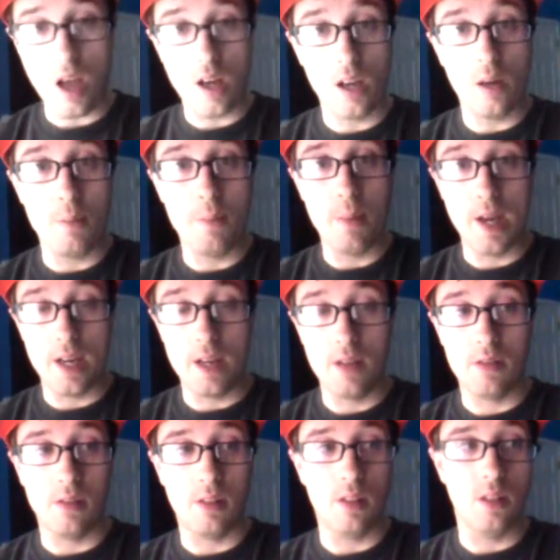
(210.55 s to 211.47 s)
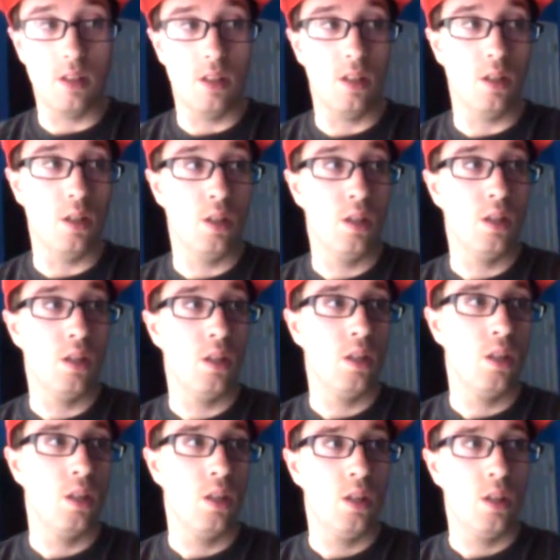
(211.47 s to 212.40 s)
amazing, and
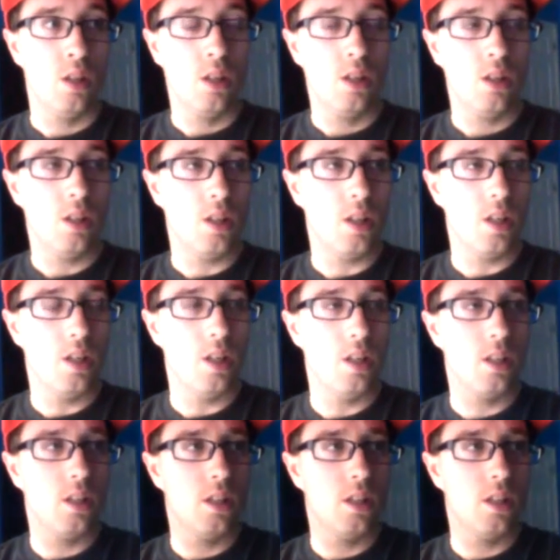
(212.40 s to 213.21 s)
the con